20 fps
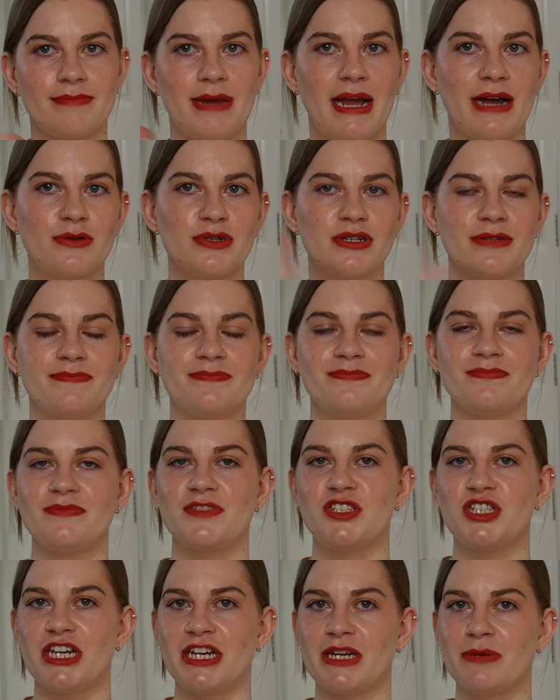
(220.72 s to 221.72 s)
powder
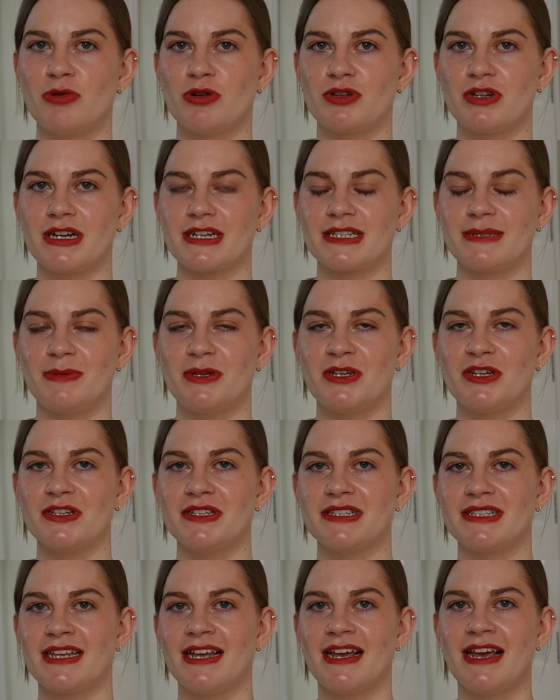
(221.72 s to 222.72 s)
cheek products
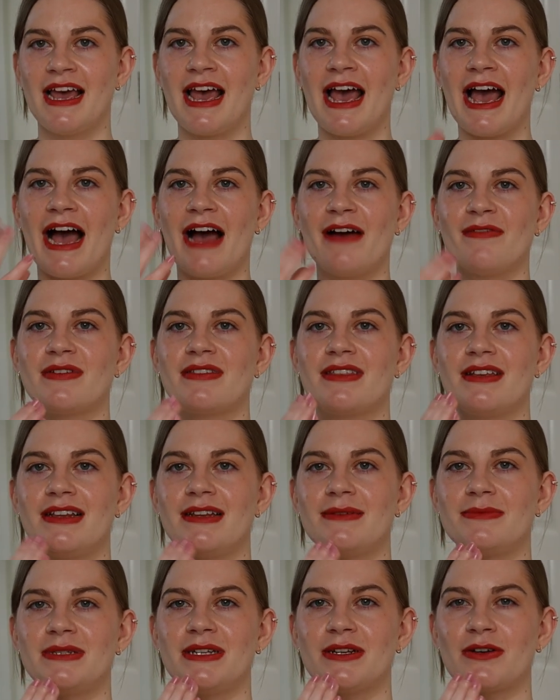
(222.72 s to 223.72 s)
because having the
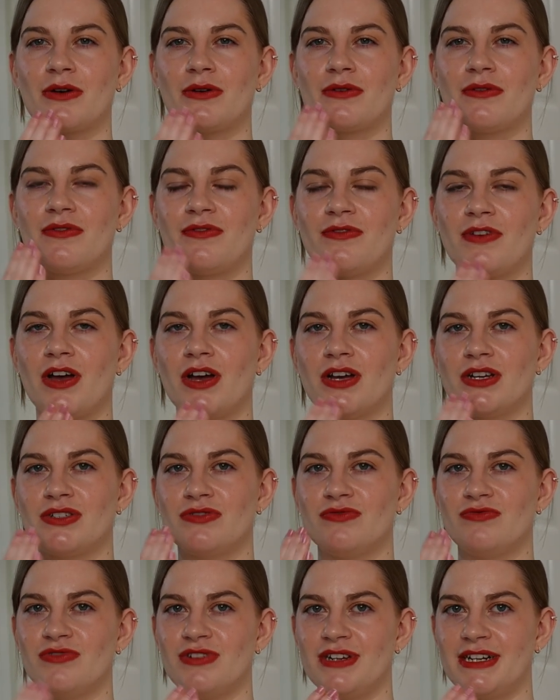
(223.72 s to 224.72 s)
lipstick on
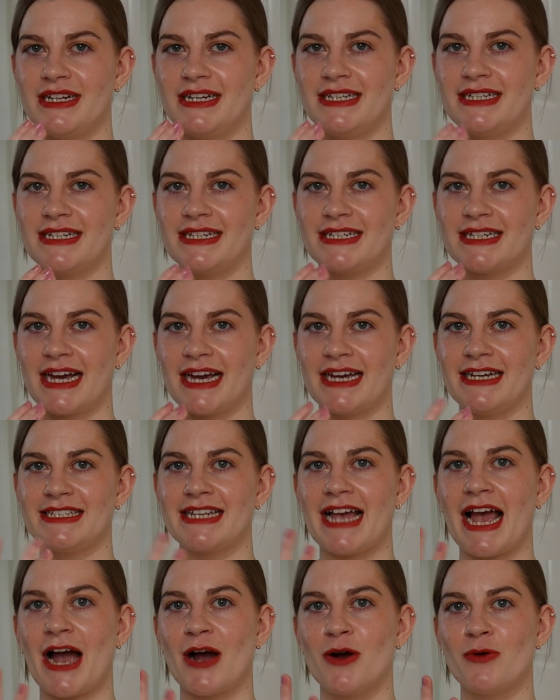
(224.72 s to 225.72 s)
first really dictates
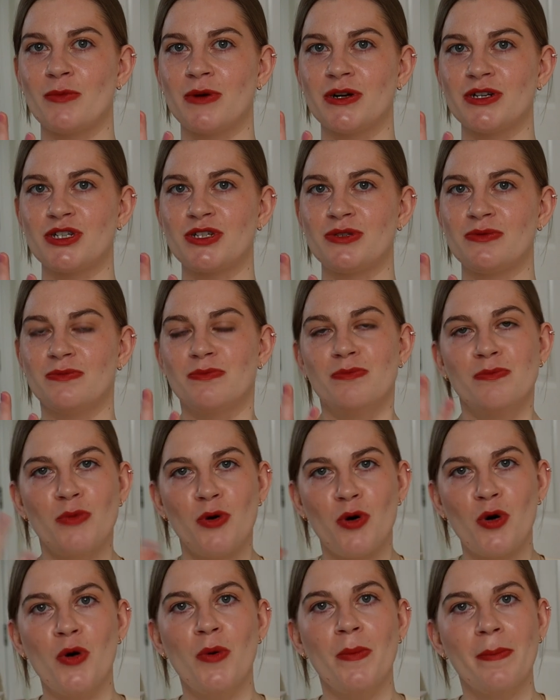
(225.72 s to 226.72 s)
how much
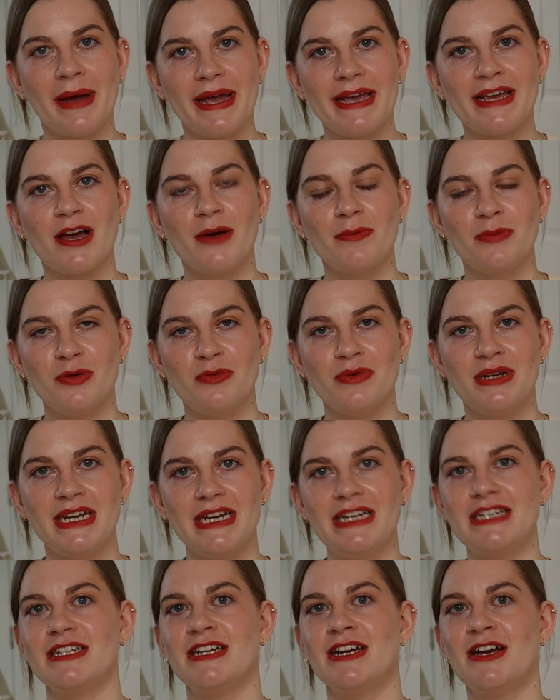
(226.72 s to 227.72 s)
more makeup you
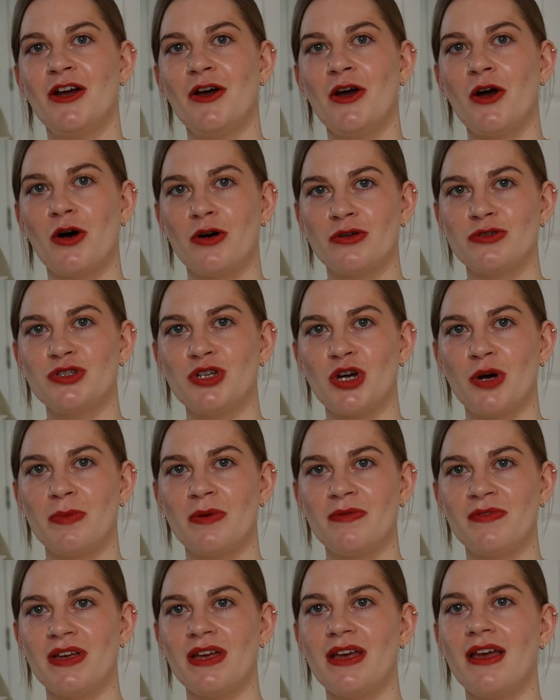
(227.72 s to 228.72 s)
need on top
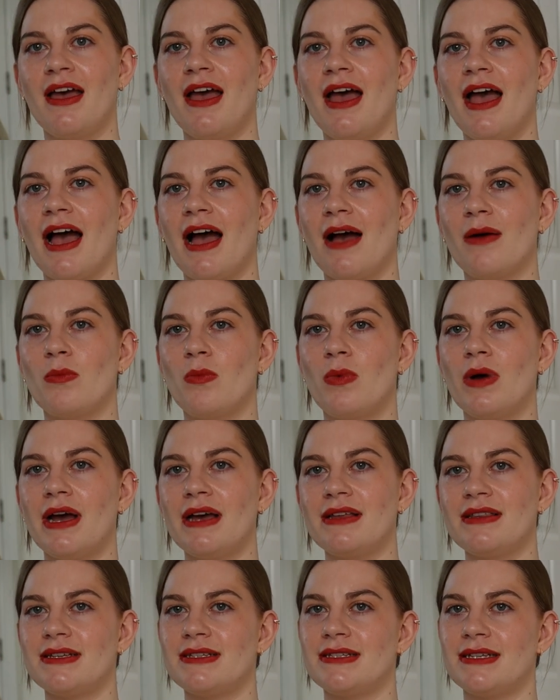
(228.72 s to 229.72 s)
of it and
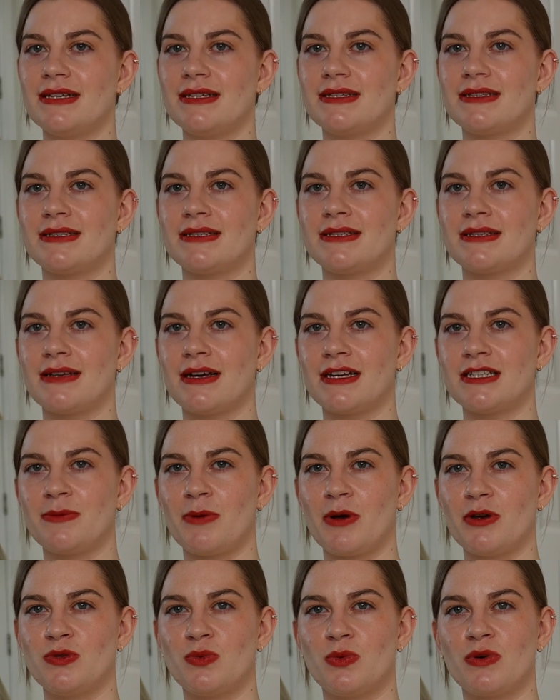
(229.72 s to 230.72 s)
where this is I
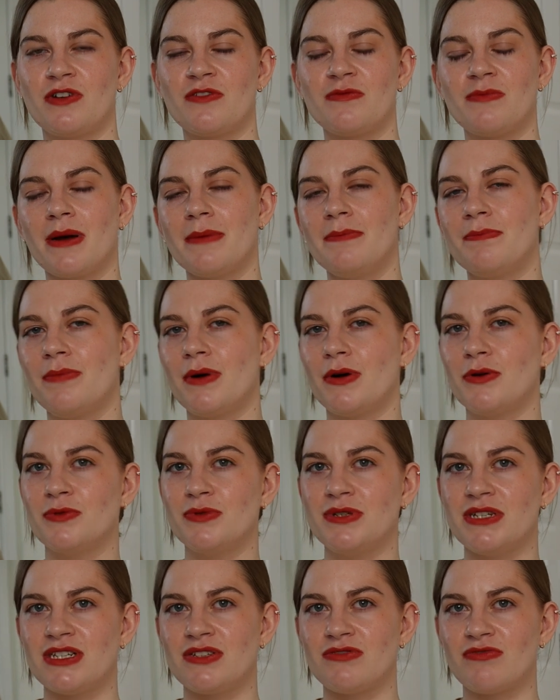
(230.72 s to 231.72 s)
suppose one of my
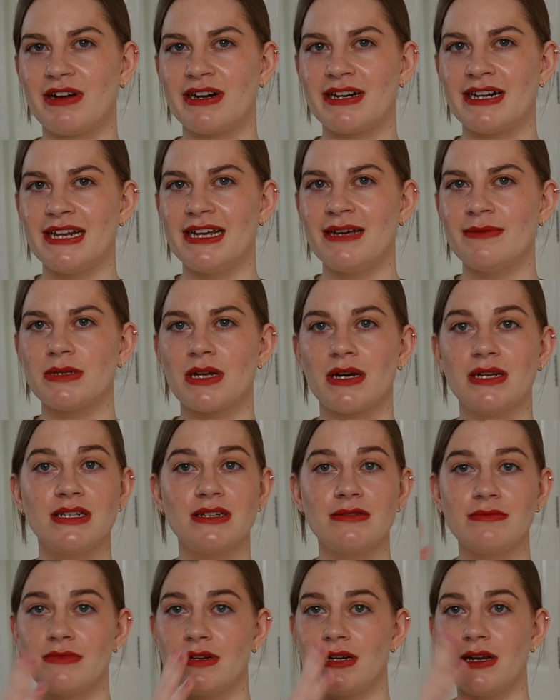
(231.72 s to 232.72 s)
boldest red lips I
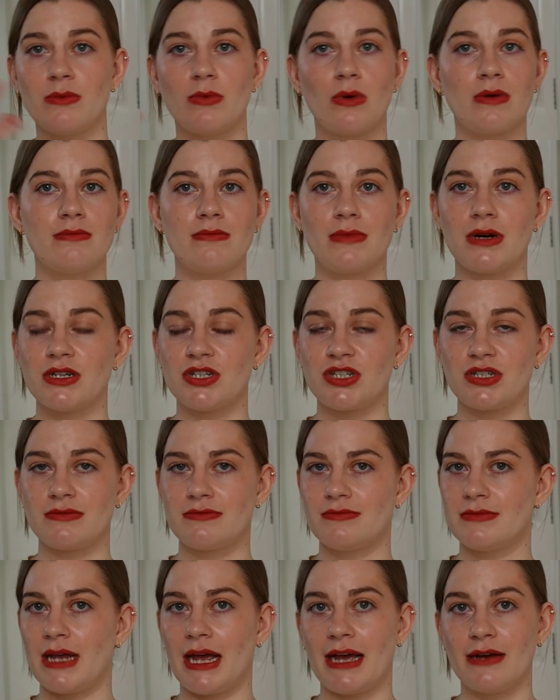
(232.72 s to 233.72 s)
didn't really want much
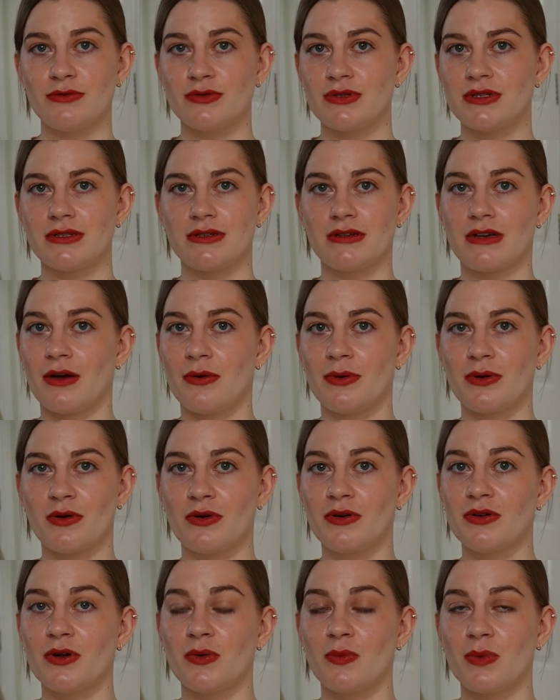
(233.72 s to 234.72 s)
else going
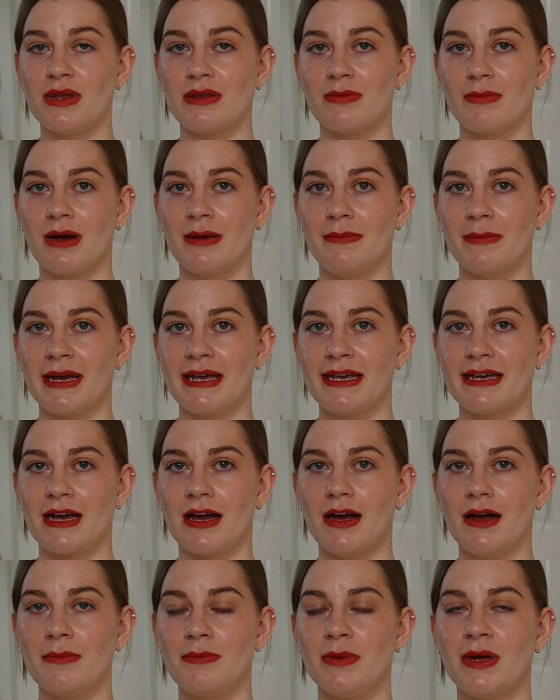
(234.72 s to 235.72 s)
on with my
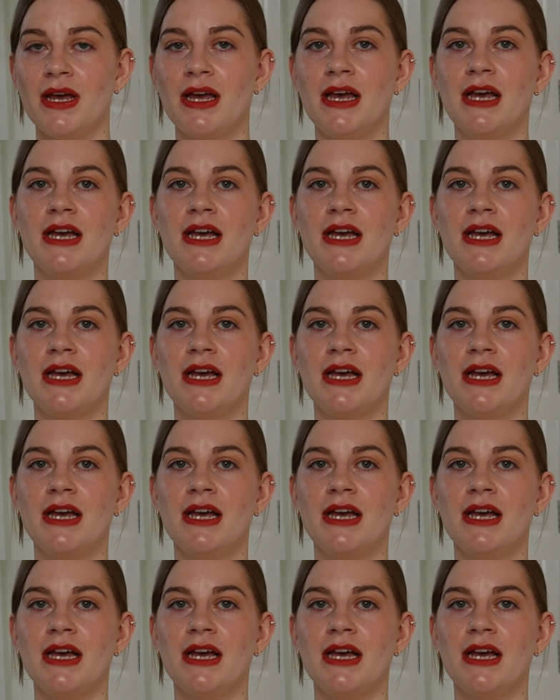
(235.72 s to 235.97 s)
makeup